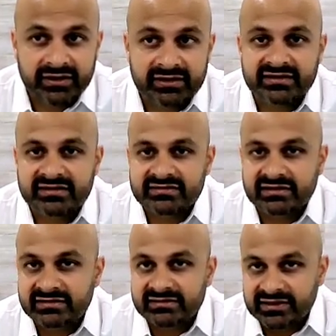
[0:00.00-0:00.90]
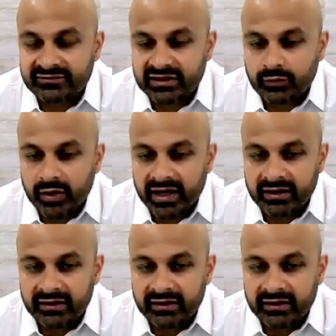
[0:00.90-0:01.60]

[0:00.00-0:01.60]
in a statistically significant way.